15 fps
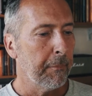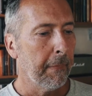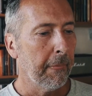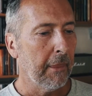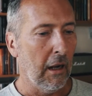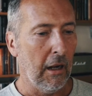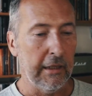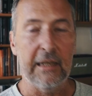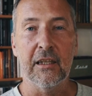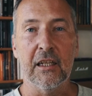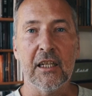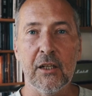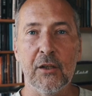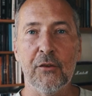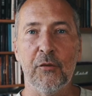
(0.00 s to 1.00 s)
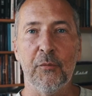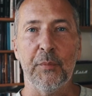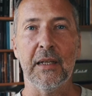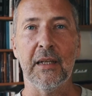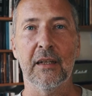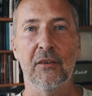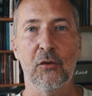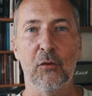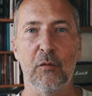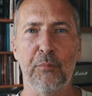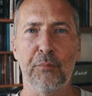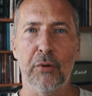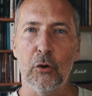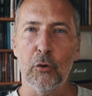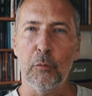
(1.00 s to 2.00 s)
I get accused of being a sort of
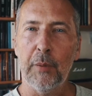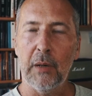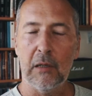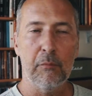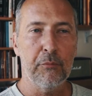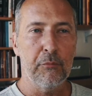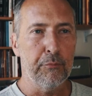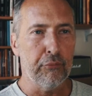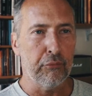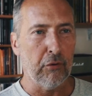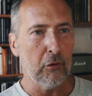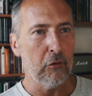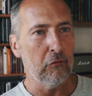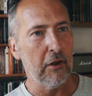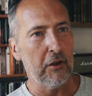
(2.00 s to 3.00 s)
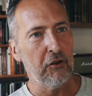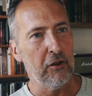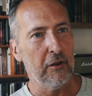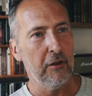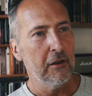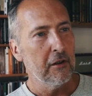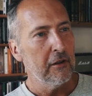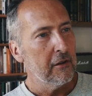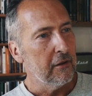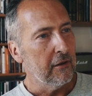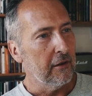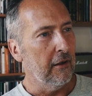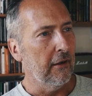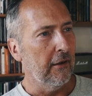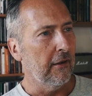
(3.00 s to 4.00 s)
pro pro Russia
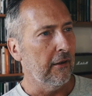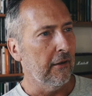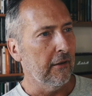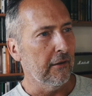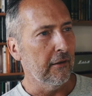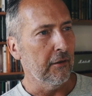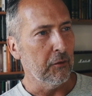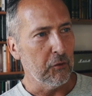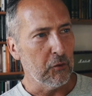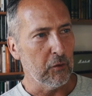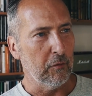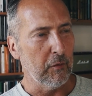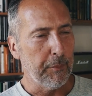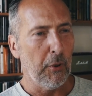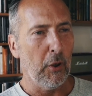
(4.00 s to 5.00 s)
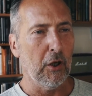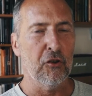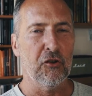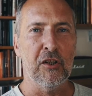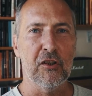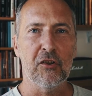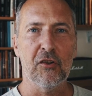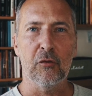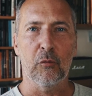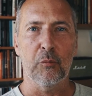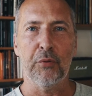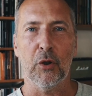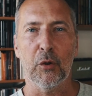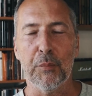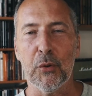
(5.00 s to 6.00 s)
uh, sort of apologist or
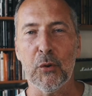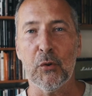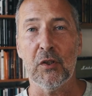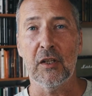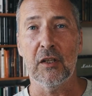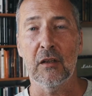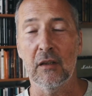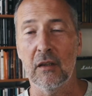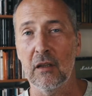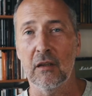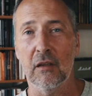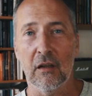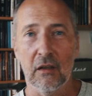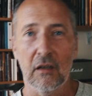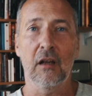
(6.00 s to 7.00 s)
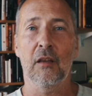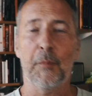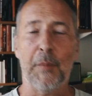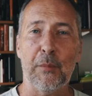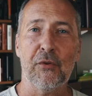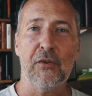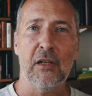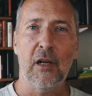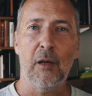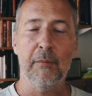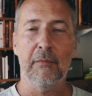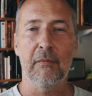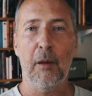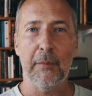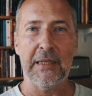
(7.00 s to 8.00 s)
pro Putin, and then other people say
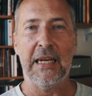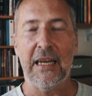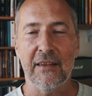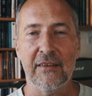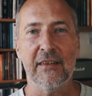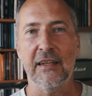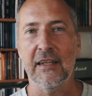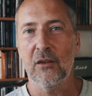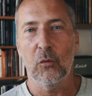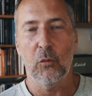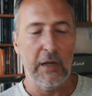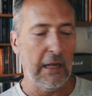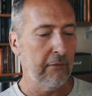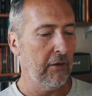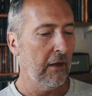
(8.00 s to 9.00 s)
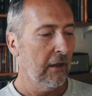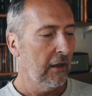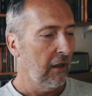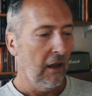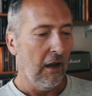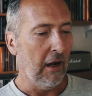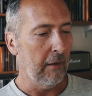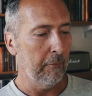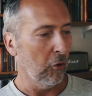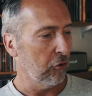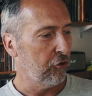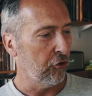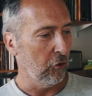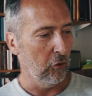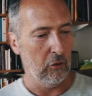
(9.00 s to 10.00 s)
I'm I'm against it or whatever. I'm not
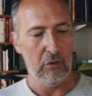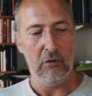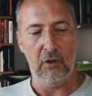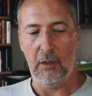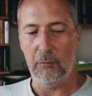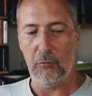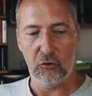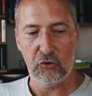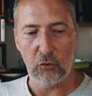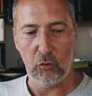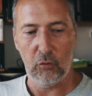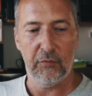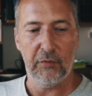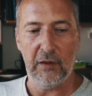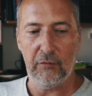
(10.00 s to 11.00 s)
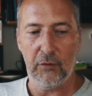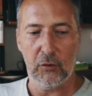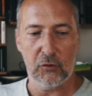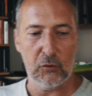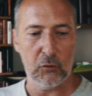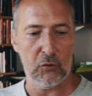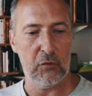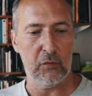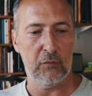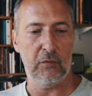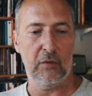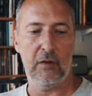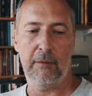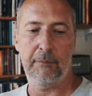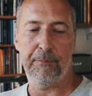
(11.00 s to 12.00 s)
sure. I'm not sure if, if those sorts of
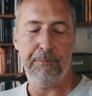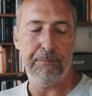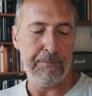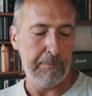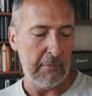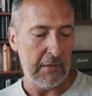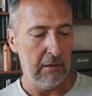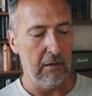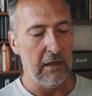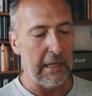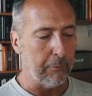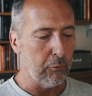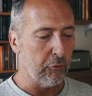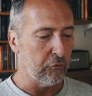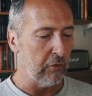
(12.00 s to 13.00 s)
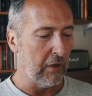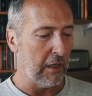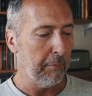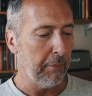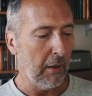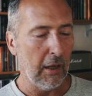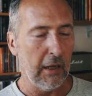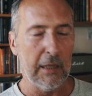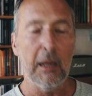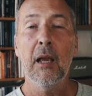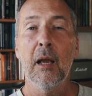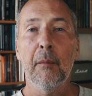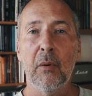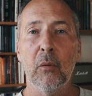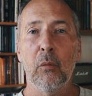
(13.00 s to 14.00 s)
um, labels really apply.
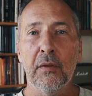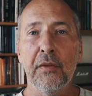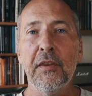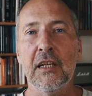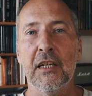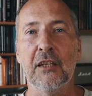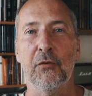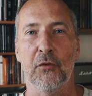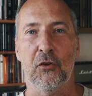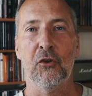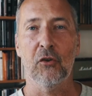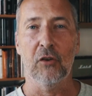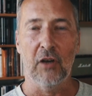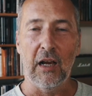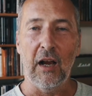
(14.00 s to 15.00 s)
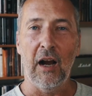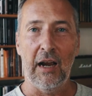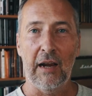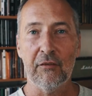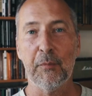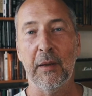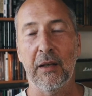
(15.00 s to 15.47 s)
But one thing is for sure, I, I, have spent a